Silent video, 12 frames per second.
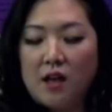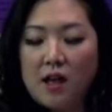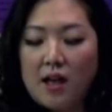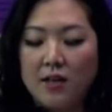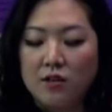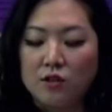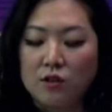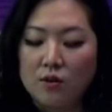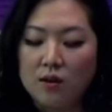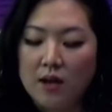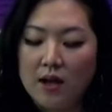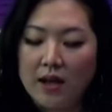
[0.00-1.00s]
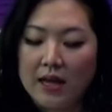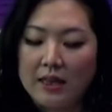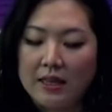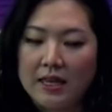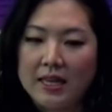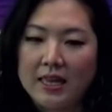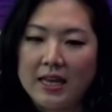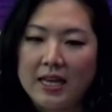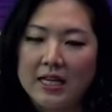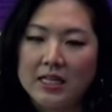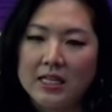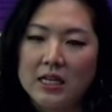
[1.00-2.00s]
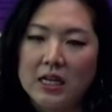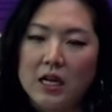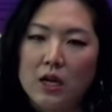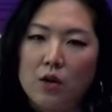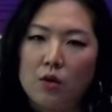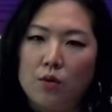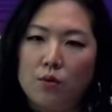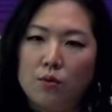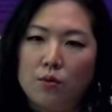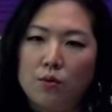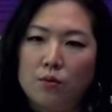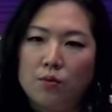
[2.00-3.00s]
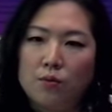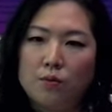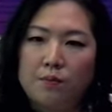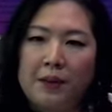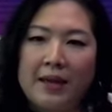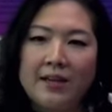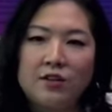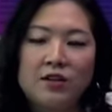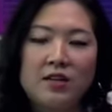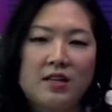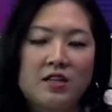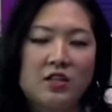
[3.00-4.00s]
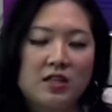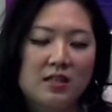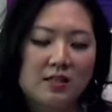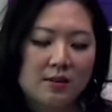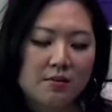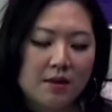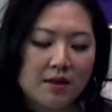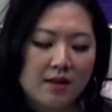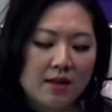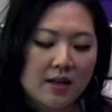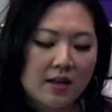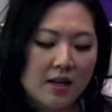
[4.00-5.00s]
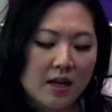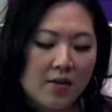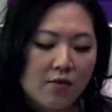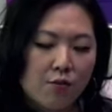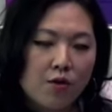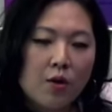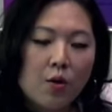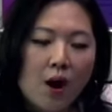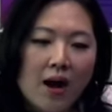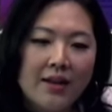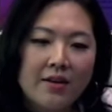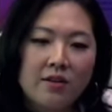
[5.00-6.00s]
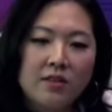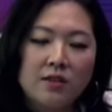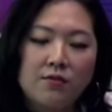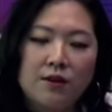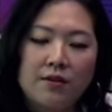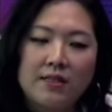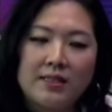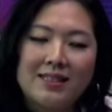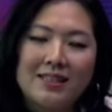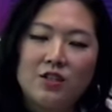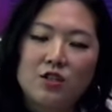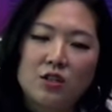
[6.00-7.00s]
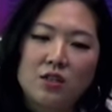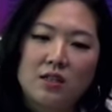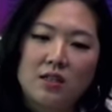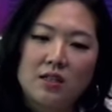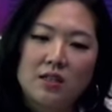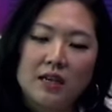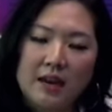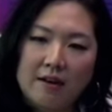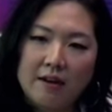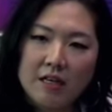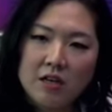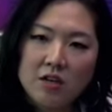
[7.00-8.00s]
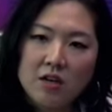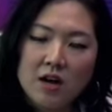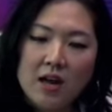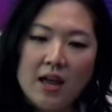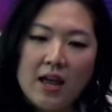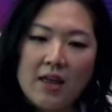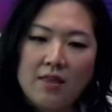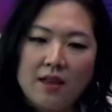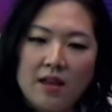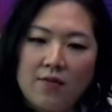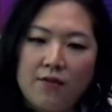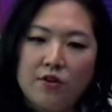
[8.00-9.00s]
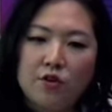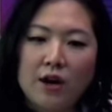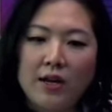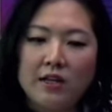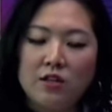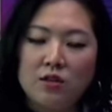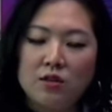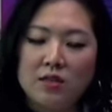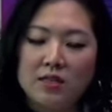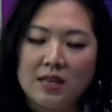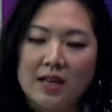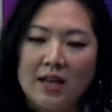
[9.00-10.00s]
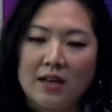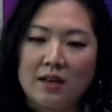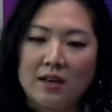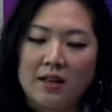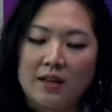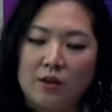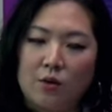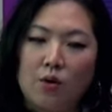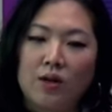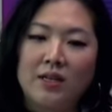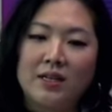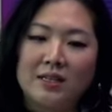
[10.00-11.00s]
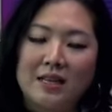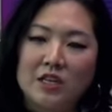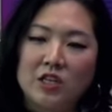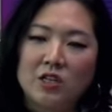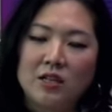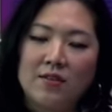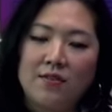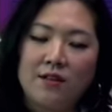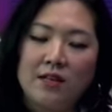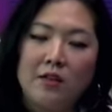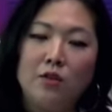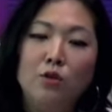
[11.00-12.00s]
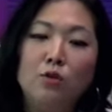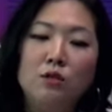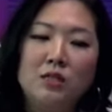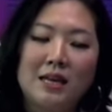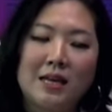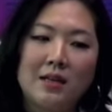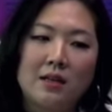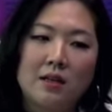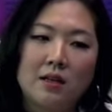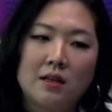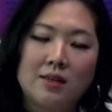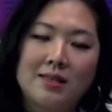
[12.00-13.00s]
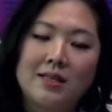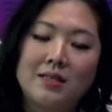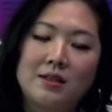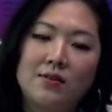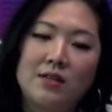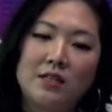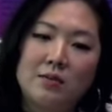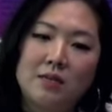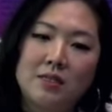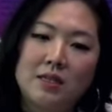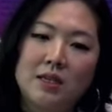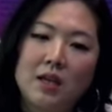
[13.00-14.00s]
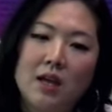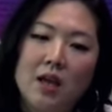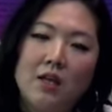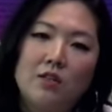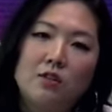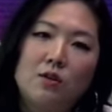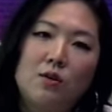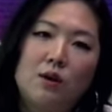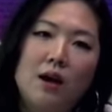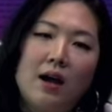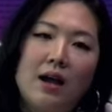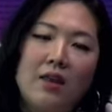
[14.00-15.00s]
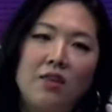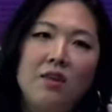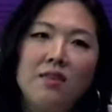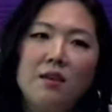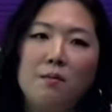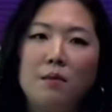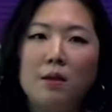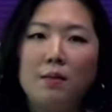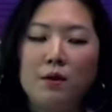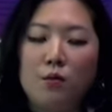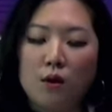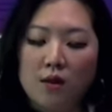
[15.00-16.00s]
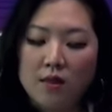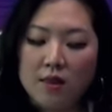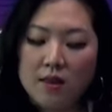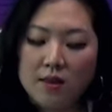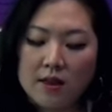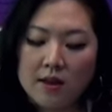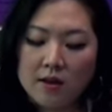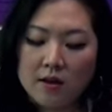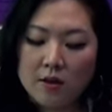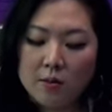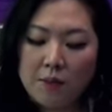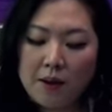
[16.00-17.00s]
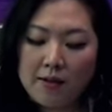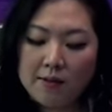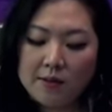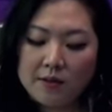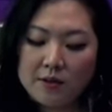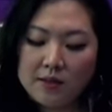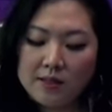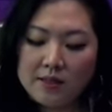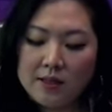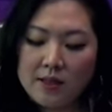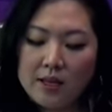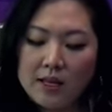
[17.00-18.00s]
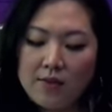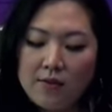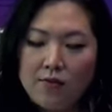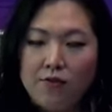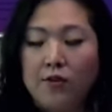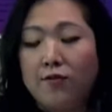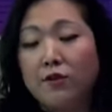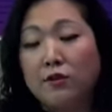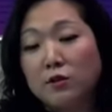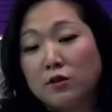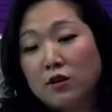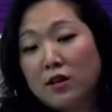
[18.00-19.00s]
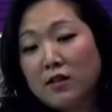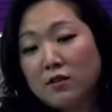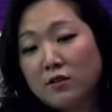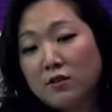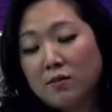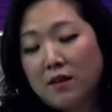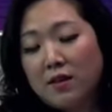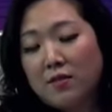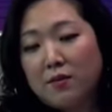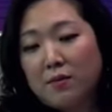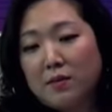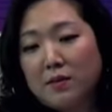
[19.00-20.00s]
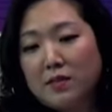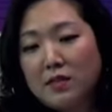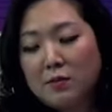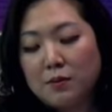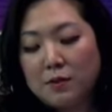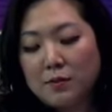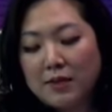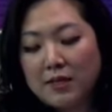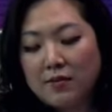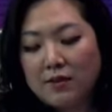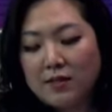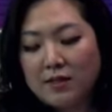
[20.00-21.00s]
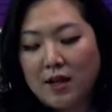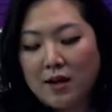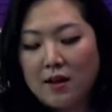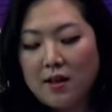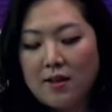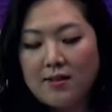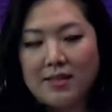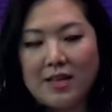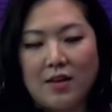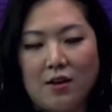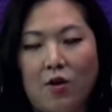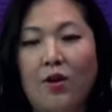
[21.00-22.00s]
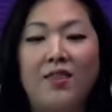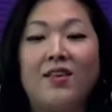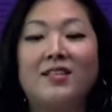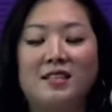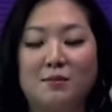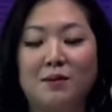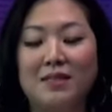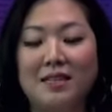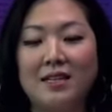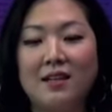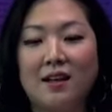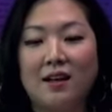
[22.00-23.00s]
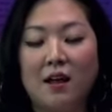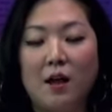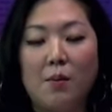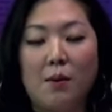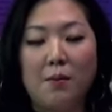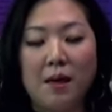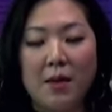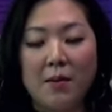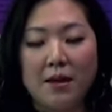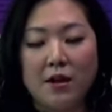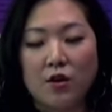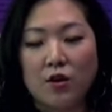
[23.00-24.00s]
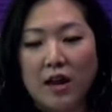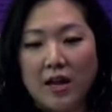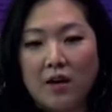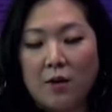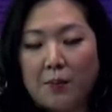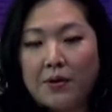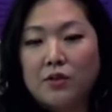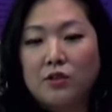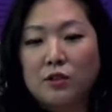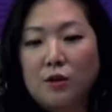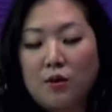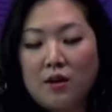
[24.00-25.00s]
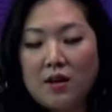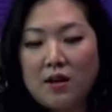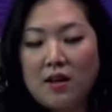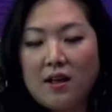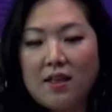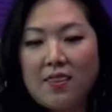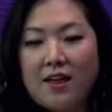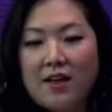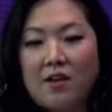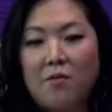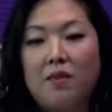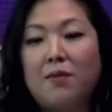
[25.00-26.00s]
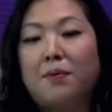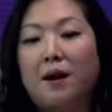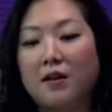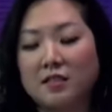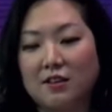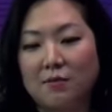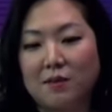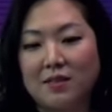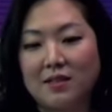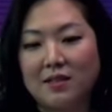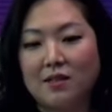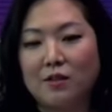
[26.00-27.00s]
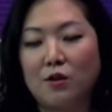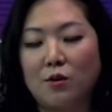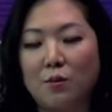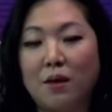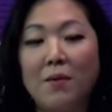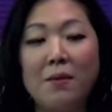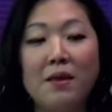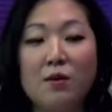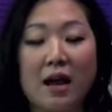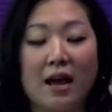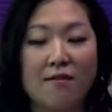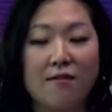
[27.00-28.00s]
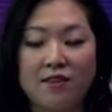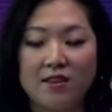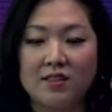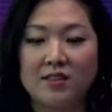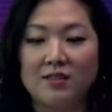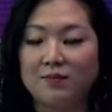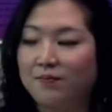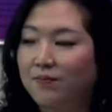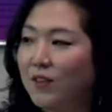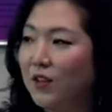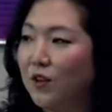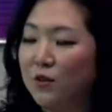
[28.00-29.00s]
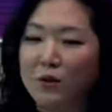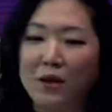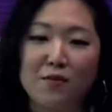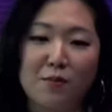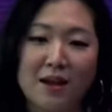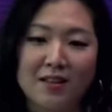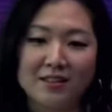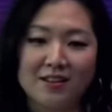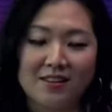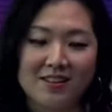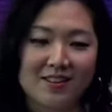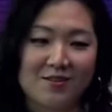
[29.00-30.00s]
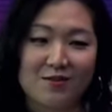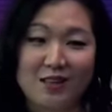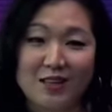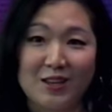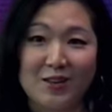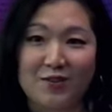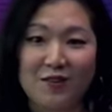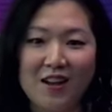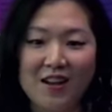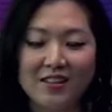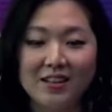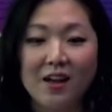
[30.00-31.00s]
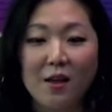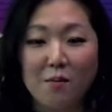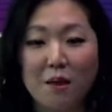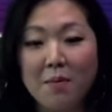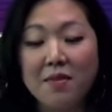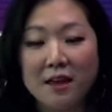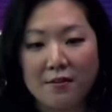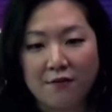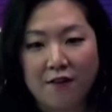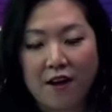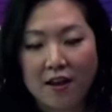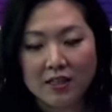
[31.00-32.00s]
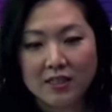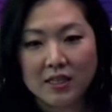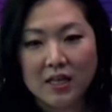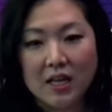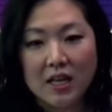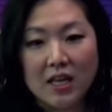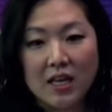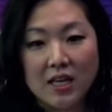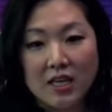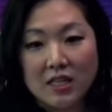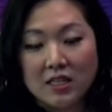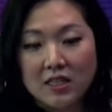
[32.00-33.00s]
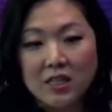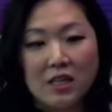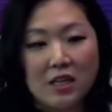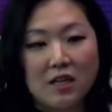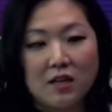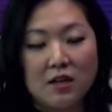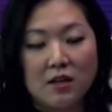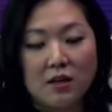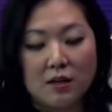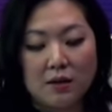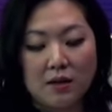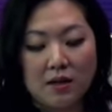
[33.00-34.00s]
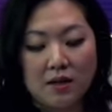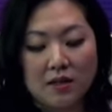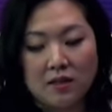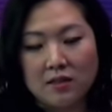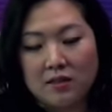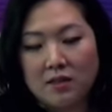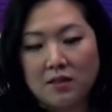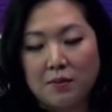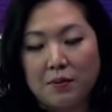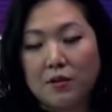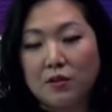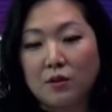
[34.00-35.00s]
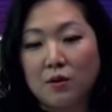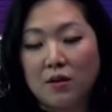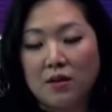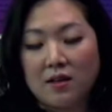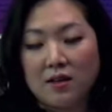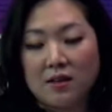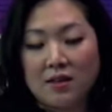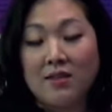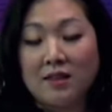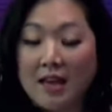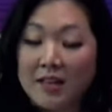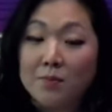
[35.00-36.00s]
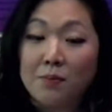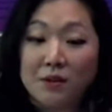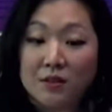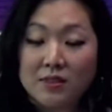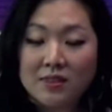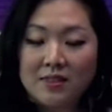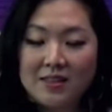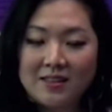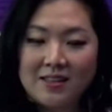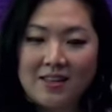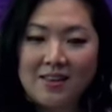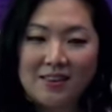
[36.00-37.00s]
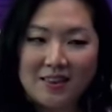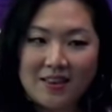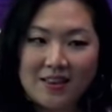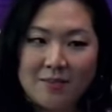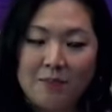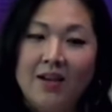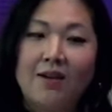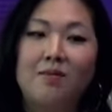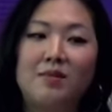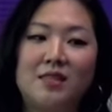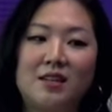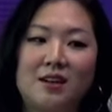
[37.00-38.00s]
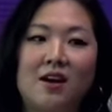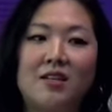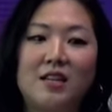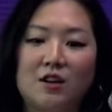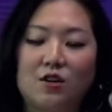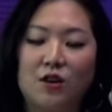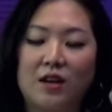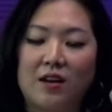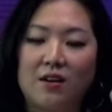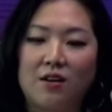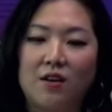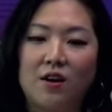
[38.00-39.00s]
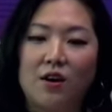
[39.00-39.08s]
and so I think that patronage is something that requires a very central character mm. and that if you try to do this at like an organizational level it loses that sense of intimacy so i think that maybe one thing that could possibly do it is even if, if you're doing trying to do something from mozilla's perspective is not say okay this is mozilla but maybe create a persona that could be the proxy of mozilla so maybe you have this you know you have a mascot that's a really cute fox maybe that fox is the is the persona it, that person it's like it becomes the content creator